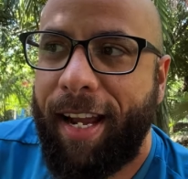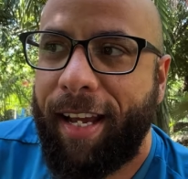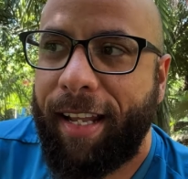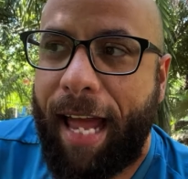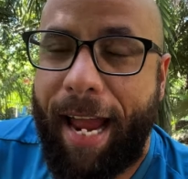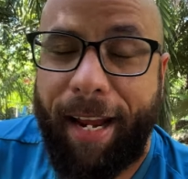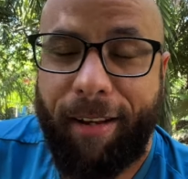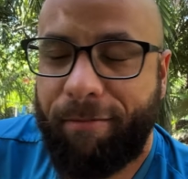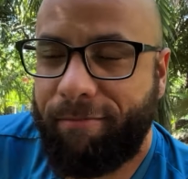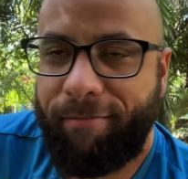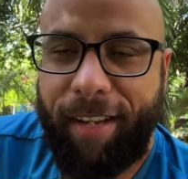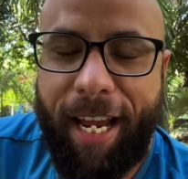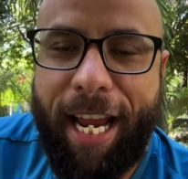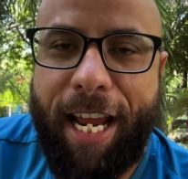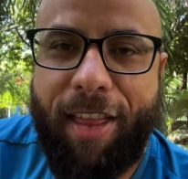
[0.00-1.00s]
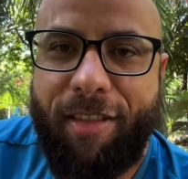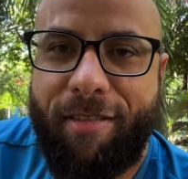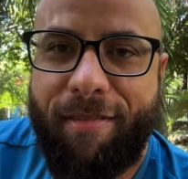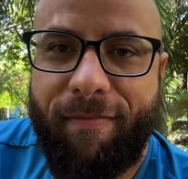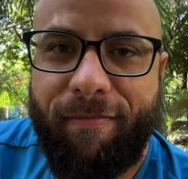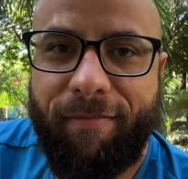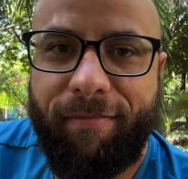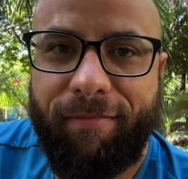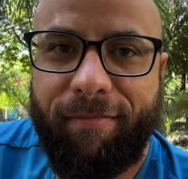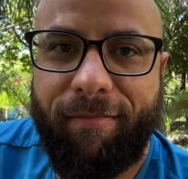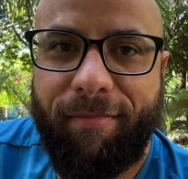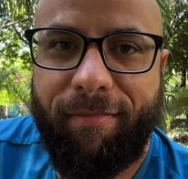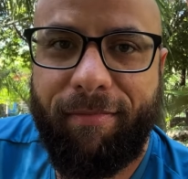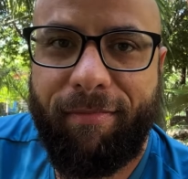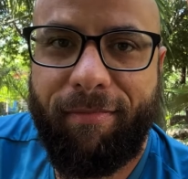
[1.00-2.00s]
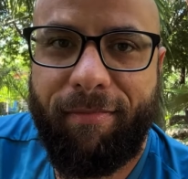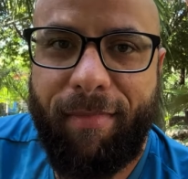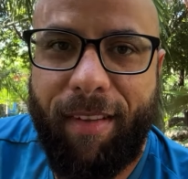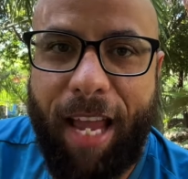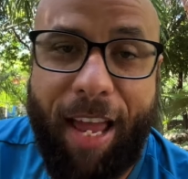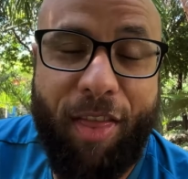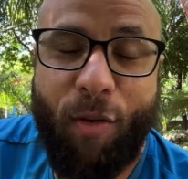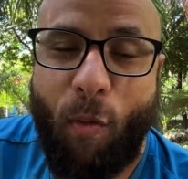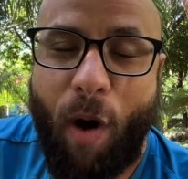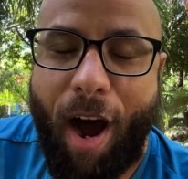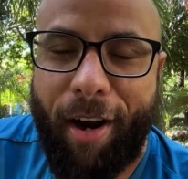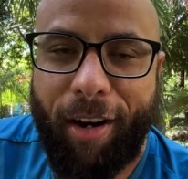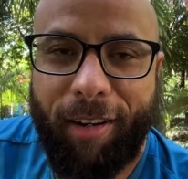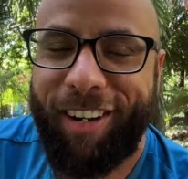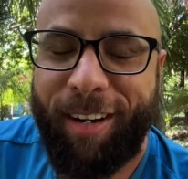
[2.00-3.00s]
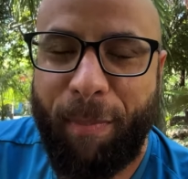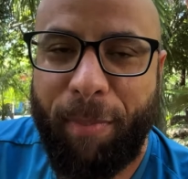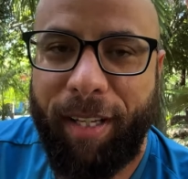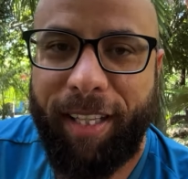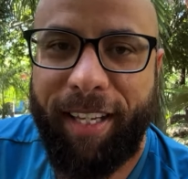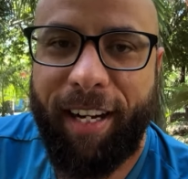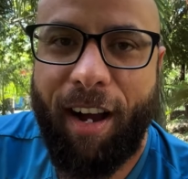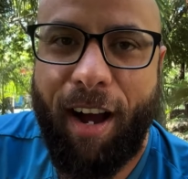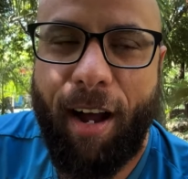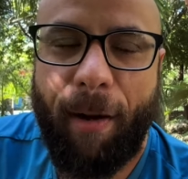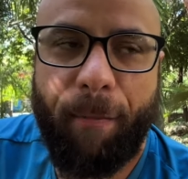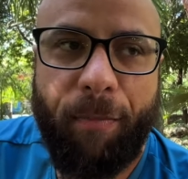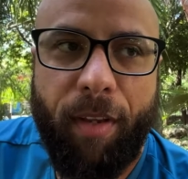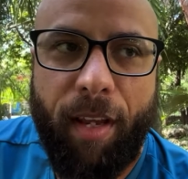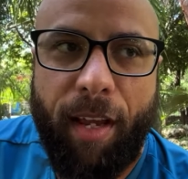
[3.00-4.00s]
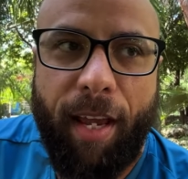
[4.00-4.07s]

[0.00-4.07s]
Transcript: like in in the water, completely gone.